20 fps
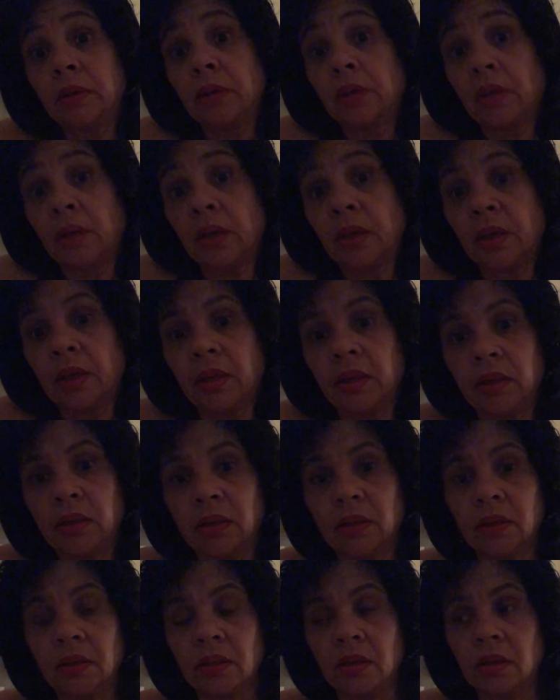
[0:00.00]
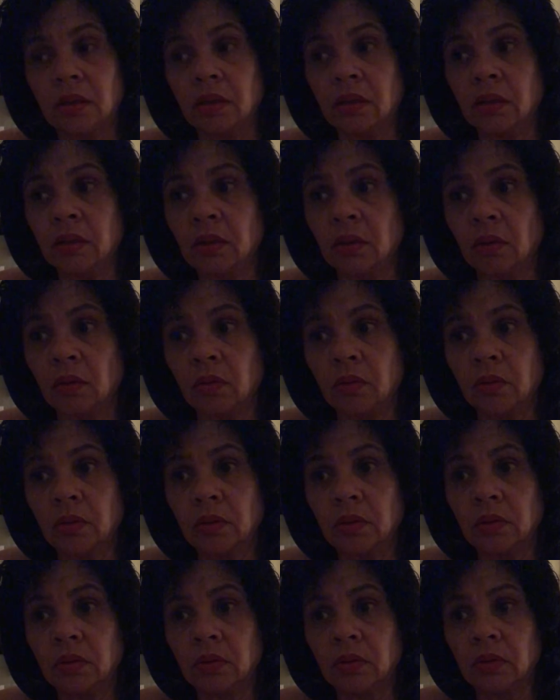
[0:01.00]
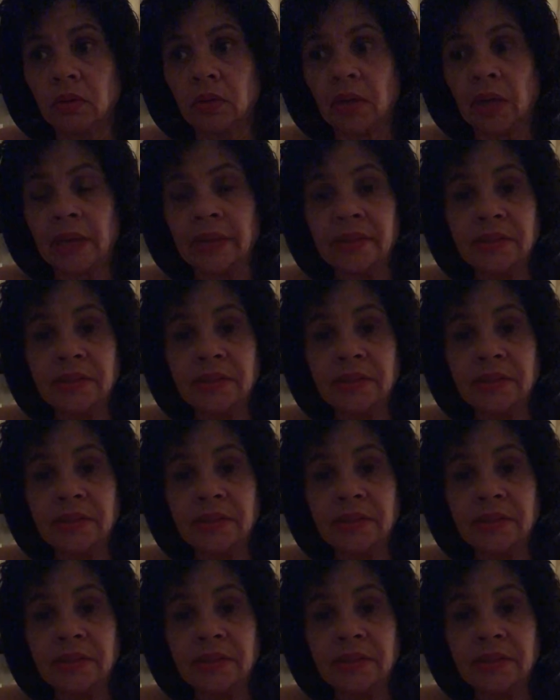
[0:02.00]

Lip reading: And, I